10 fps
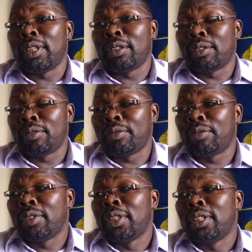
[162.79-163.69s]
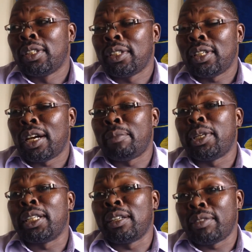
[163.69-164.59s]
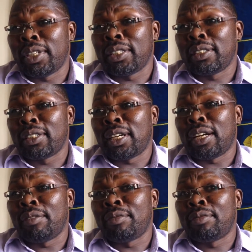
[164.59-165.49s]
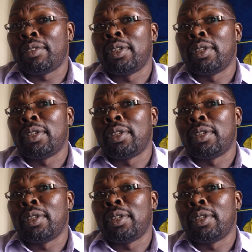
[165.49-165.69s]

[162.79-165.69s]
a lot of urban governance stuff